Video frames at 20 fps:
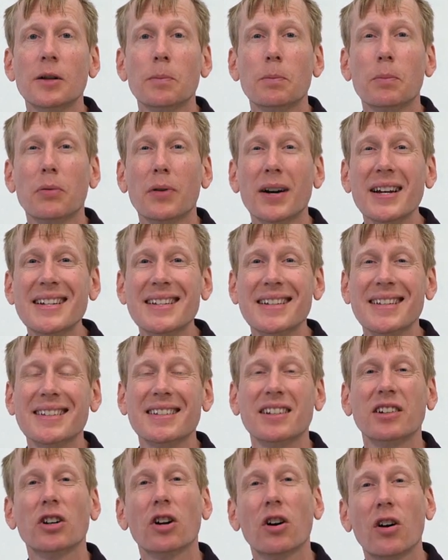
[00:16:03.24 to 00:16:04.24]
in
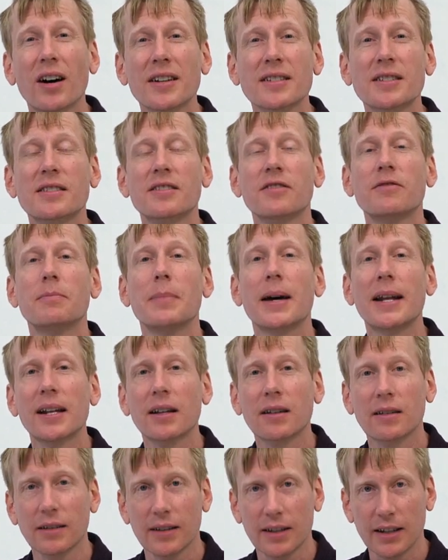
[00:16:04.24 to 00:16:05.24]
prices and costs of
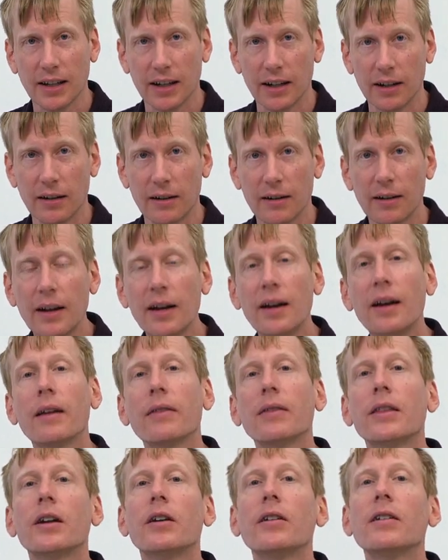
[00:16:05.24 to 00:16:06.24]
medical care
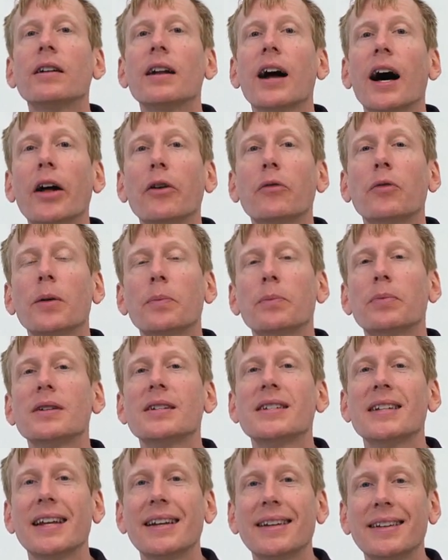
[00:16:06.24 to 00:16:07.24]
that are not
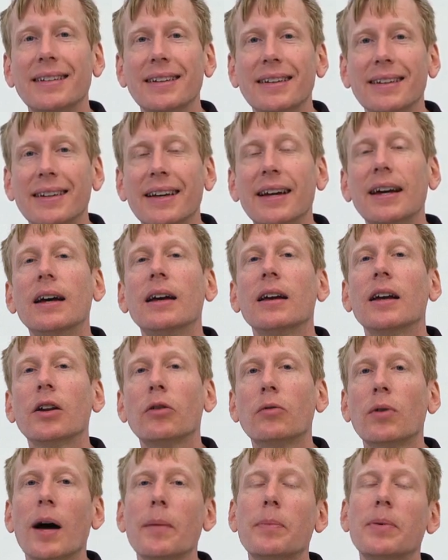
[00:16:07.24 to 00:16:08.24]
represented
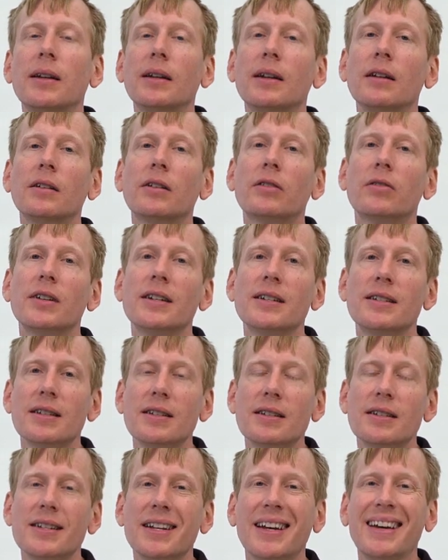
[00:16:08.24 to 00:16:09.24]
in rapid
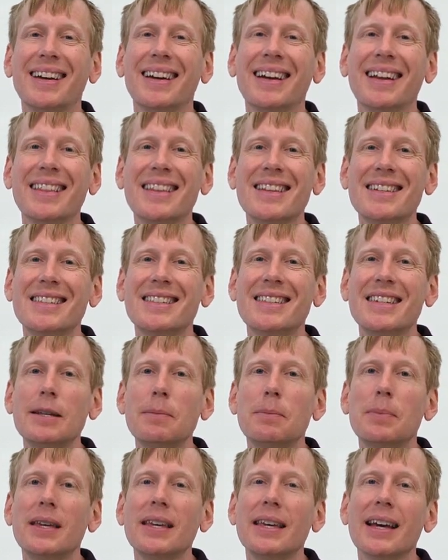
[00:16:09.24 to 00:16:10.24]
increases in the
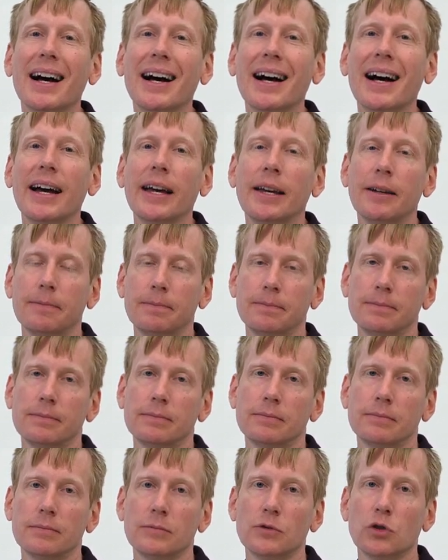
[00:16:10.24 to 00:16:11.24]
CPI.
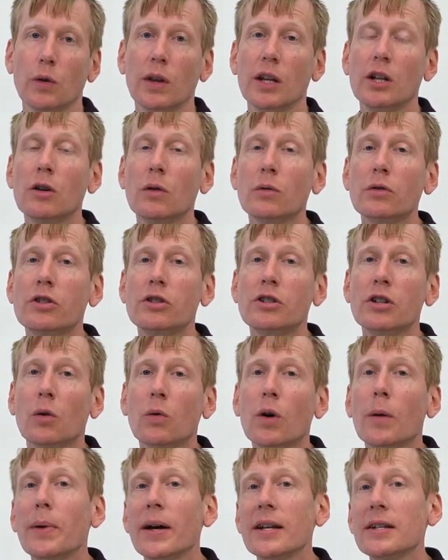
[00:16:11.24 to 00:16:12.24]
So they don't
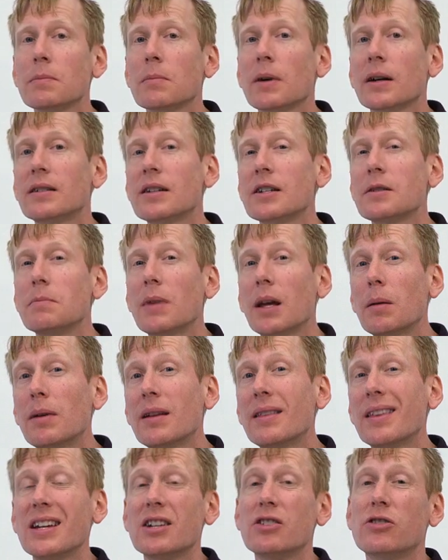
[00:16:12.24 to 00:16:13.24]
show up as much as
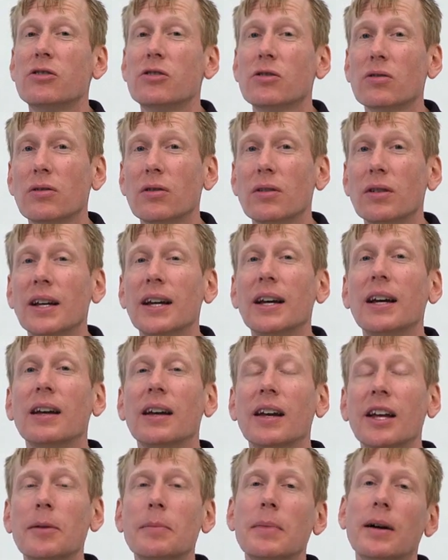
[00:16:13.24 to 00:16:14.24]
maybe they should
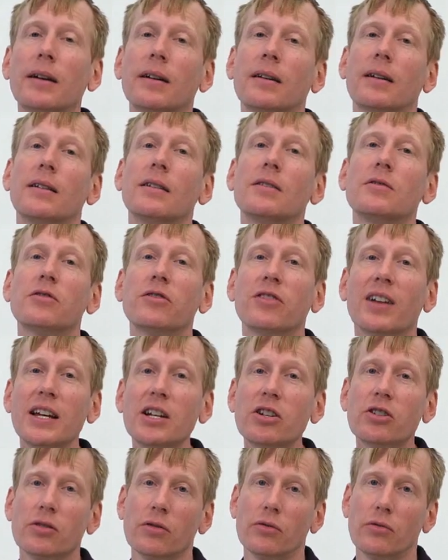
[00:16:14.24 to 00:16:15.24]
in American
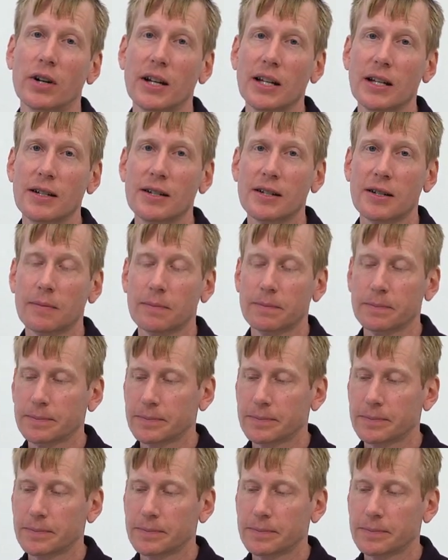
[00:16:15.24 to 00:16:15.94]
inflation rates.